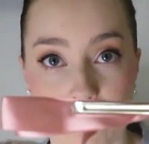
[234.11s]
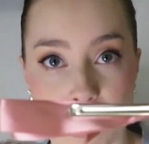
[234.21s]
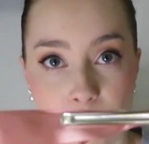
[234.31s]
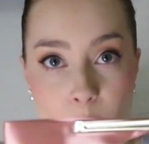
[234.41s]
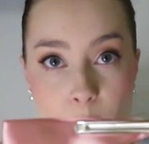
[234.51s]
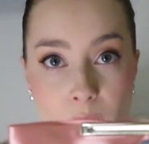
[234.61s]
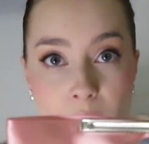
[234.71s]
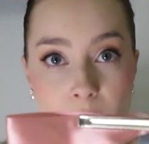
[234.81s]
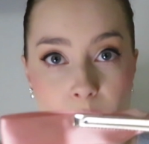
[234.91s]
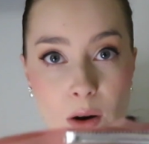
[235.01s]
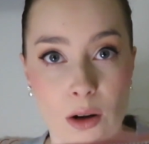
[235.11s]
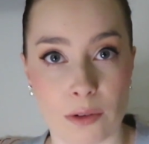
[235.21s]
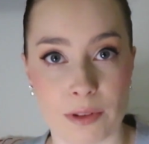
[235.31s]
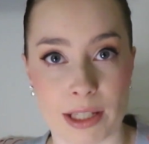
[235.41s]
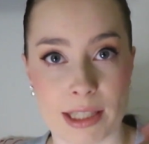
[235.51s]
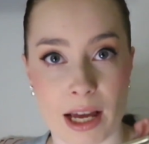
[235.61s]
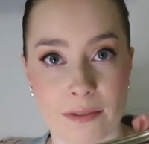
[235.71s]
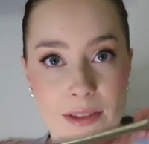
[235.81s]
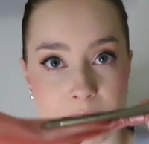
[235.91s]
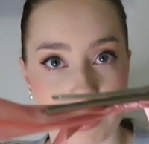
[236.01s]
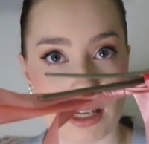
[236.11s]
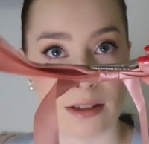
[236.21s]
so all of these have this